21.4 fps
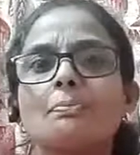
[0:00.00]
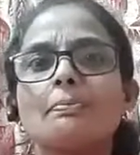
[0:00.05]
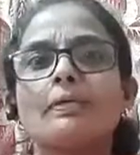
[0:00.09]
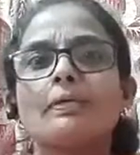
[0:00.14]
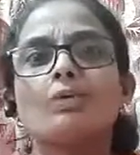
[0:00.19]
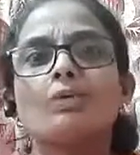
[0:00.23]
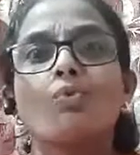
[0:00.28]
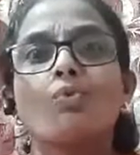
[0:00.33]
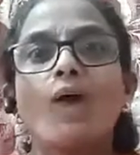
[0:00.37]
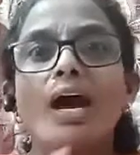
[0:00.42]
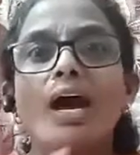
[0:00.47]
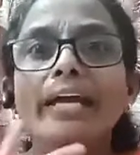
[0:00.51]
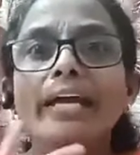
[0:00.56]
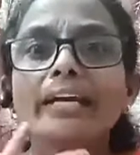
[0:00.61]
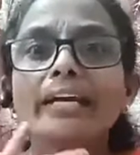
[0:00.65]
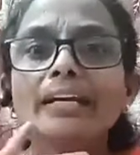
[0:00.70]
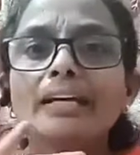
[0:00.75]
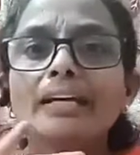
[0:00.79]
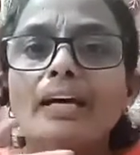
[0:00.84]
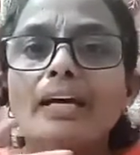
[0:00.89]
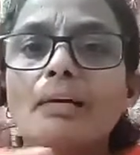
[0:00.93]
big. Why?
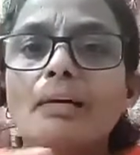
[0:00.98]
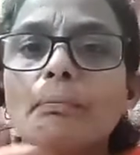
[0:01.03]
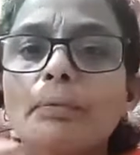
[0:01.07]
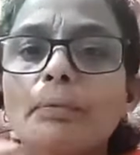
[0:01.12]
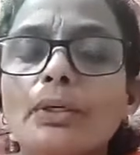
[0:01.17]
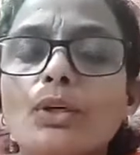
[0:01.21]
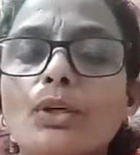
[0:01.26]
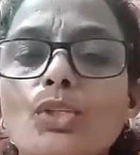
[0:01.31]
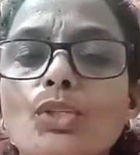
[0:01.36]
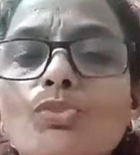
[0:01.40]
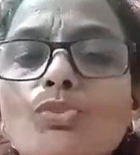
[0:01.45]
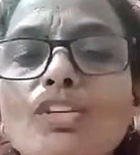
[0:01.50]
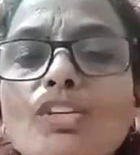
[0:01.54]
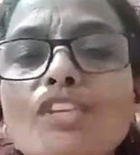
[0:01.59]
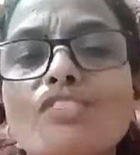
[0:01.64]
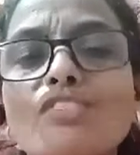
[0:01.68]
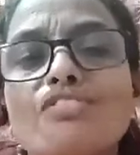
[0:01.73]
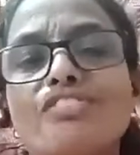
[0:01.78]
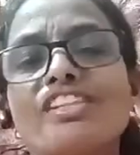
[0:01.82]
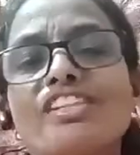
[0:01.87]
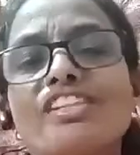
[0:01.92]
Because we
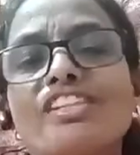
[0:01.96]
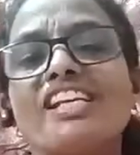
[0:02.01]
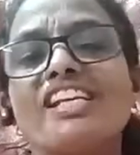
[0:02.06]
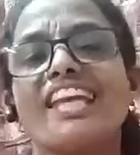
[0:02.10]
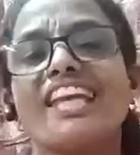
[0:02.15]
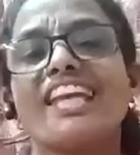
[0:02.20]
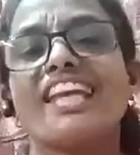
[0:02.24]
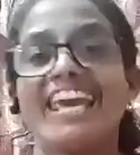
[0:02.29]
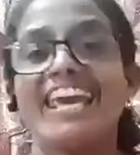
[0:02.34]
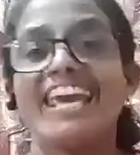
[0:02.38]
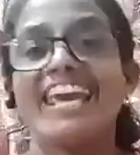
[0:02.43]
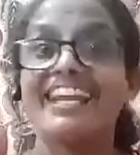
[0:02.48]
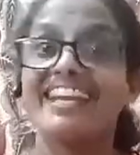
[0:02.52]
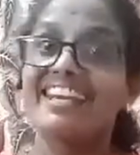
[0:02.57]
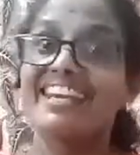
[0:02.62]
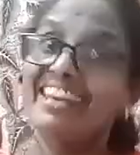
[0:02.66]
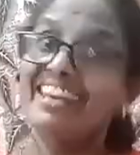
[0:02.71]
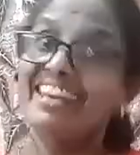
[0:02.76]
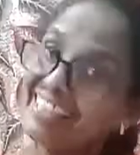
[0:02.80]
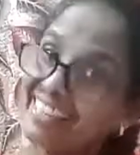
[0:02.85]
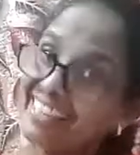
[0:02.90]
feel air
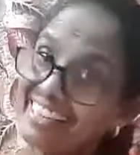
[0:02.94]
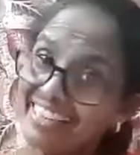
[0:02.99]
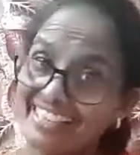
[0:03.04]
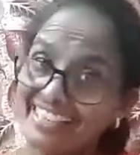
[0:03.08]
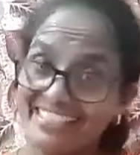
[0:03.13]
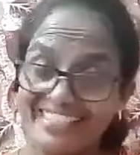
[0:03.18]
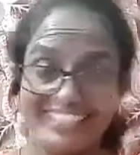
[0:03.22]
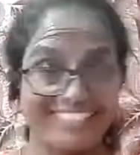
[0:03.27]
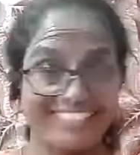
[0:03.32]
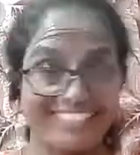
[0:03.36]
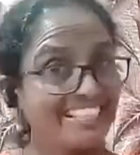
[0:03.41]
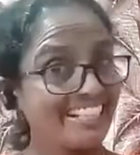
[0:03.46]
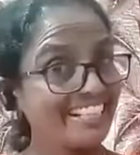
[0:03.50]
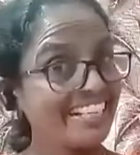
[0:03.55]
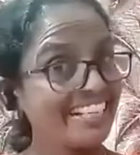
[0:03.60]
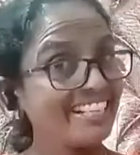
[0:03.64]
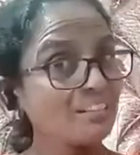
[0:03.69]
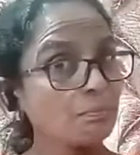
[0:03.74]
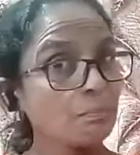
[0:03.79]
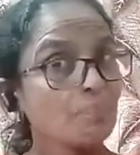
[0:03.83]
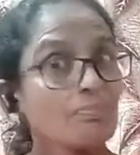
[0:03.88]
in it, correct?